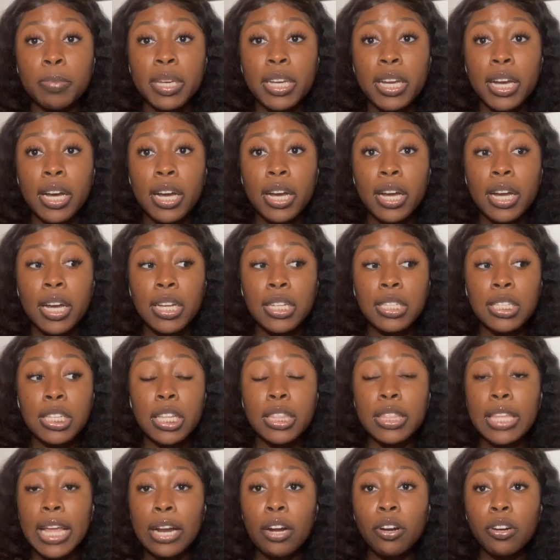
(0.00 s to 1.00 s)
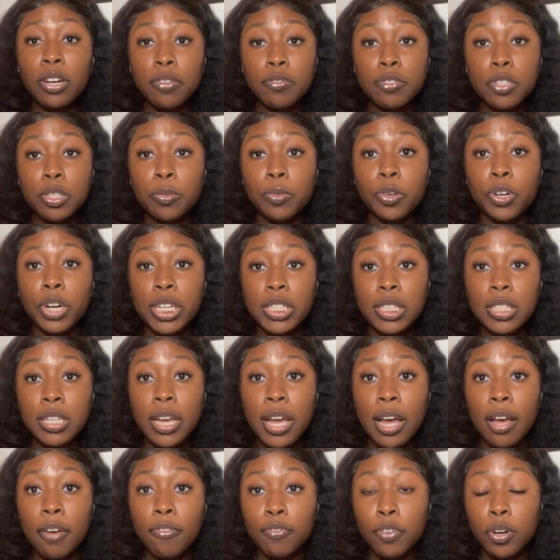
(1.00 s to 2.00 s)
because they're gonna give you some
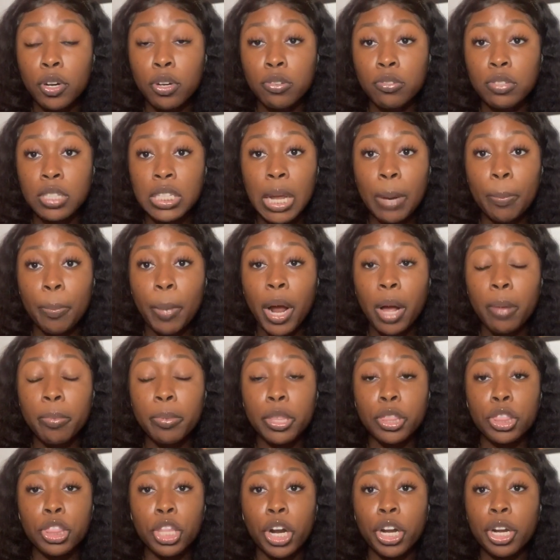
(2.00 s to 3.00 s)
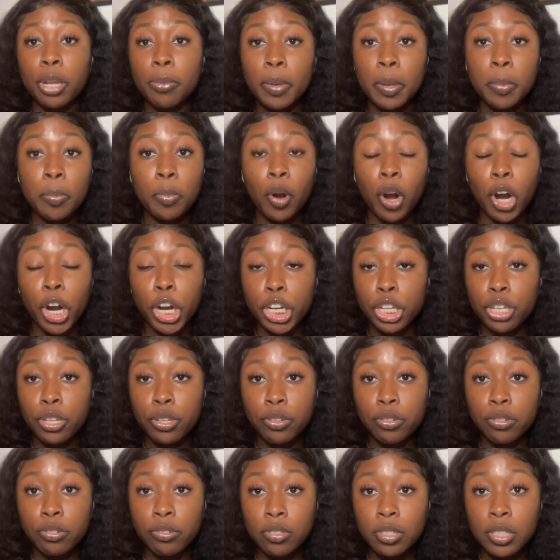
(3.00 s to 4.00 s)
crusty headphones that probably 30 people already
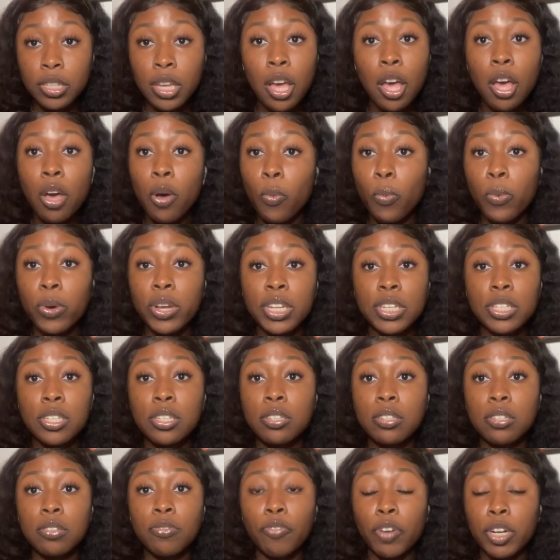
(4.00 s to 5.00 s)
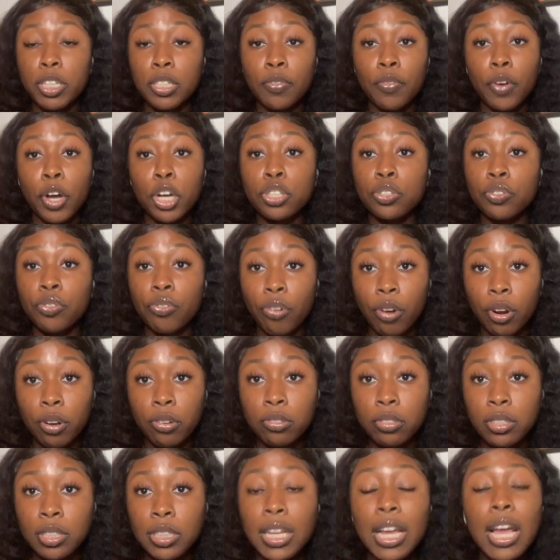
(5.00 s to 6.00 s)
used, which first of all is
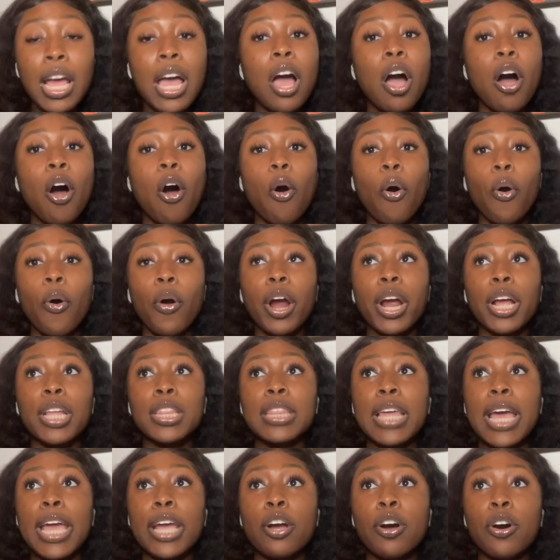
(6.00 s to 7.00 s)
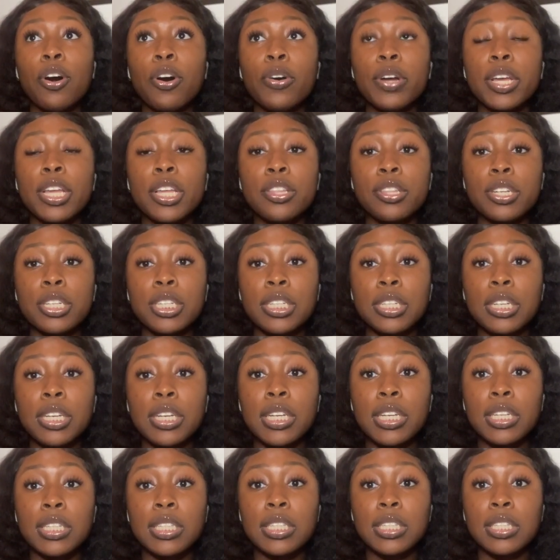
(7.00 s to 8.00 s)
gross, or they gonna either
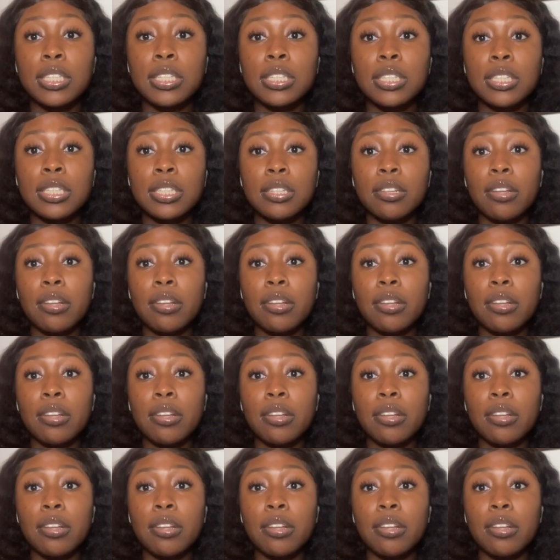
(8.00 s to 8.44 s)
just,